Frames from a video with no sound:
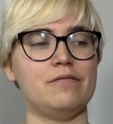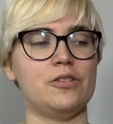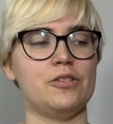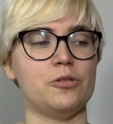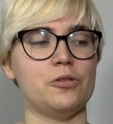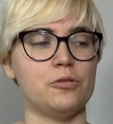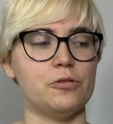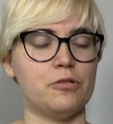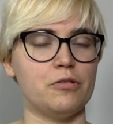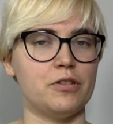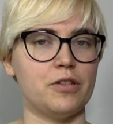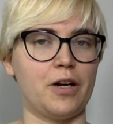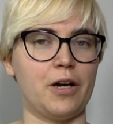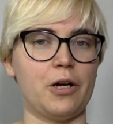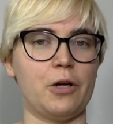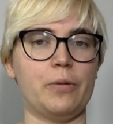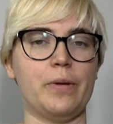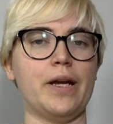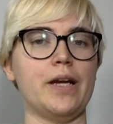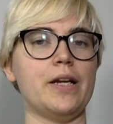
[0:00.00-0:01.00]
Daughter of the Dragon
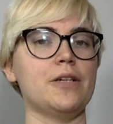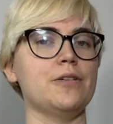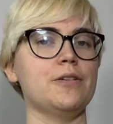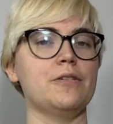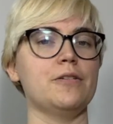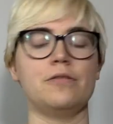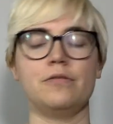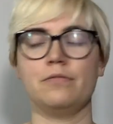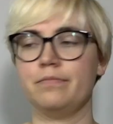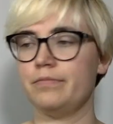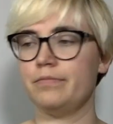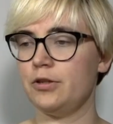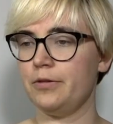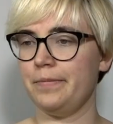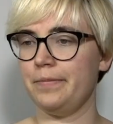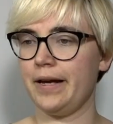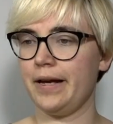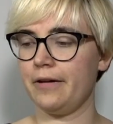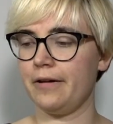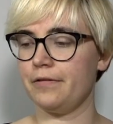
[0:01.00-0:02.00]
Queen pulled
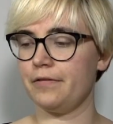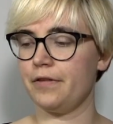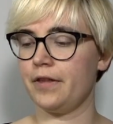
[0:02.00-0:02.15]
me out of